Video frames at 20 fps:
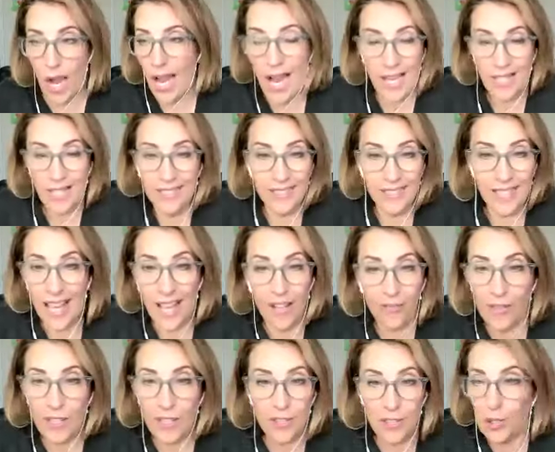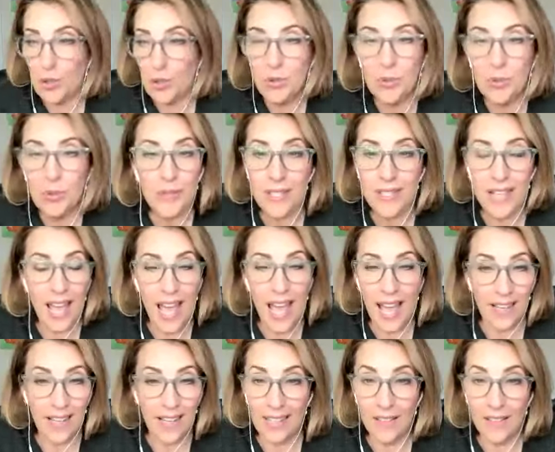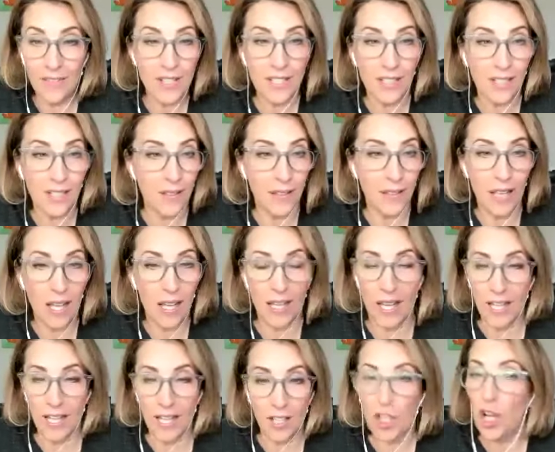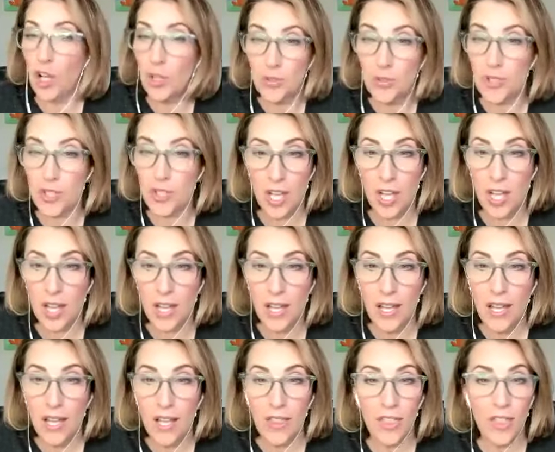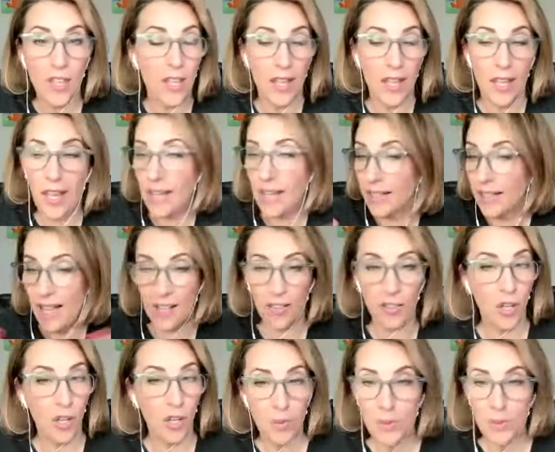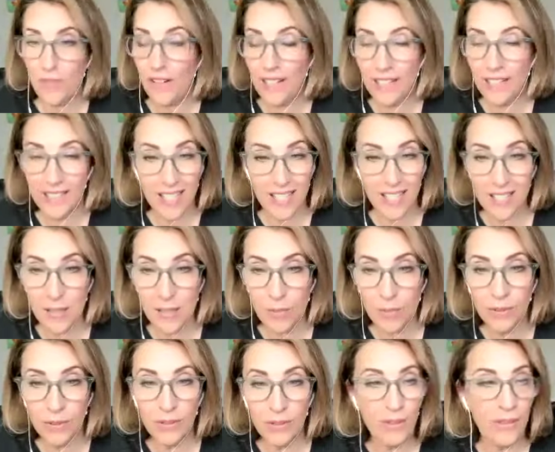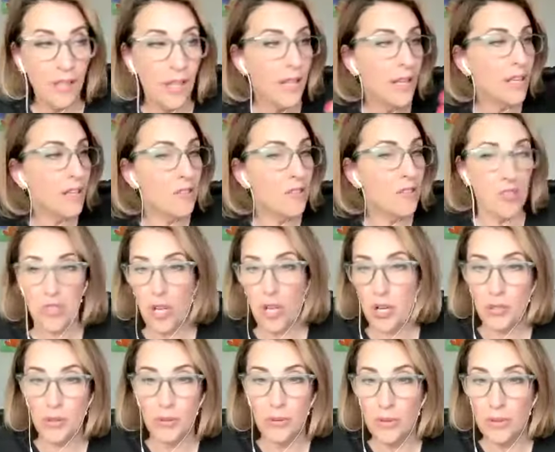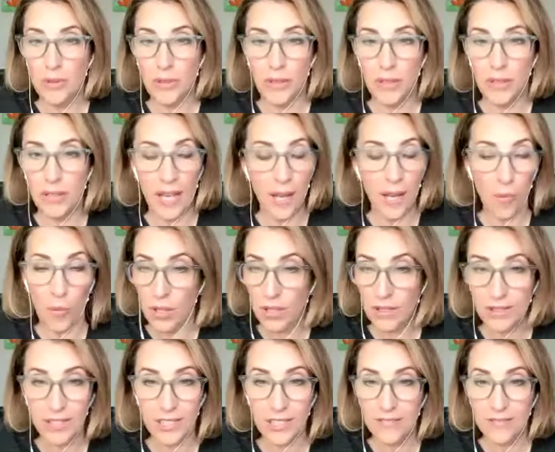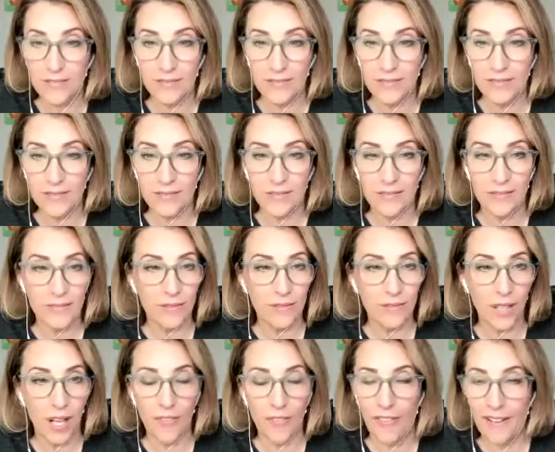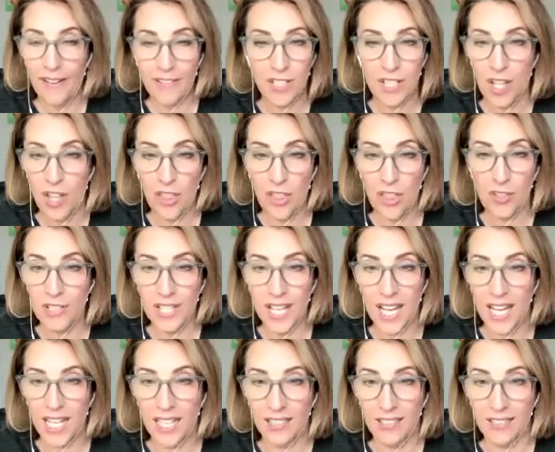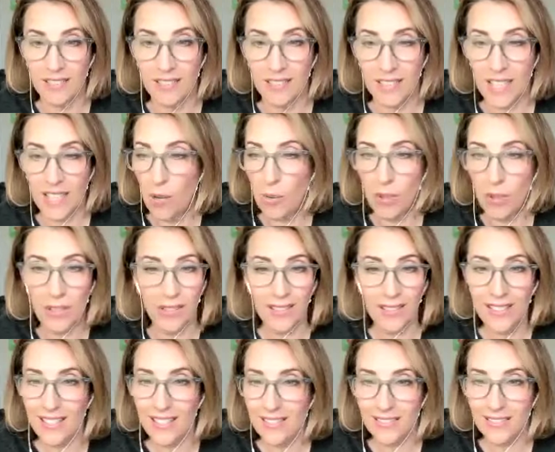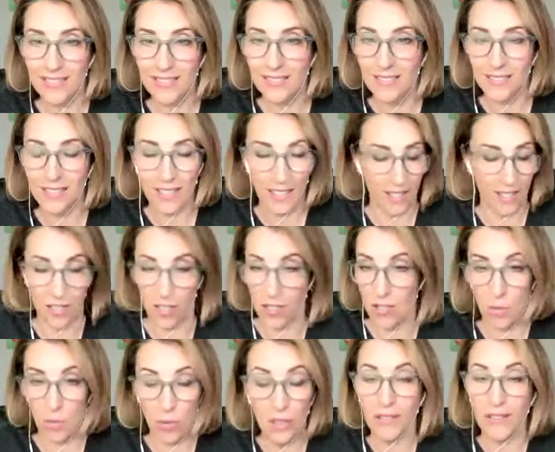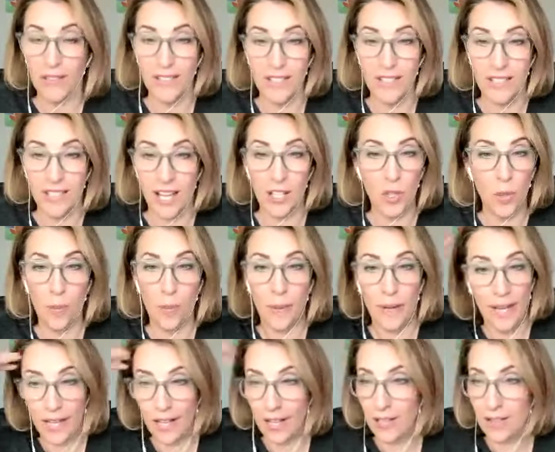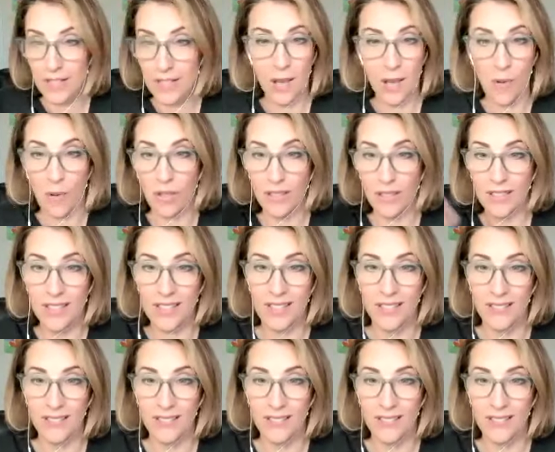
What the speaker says: I didn't have the tools, and I lived in a culture that alcohol was very accessible. So that worked. I found it at 13. That worked. That it just worked. And your brain goes, that works.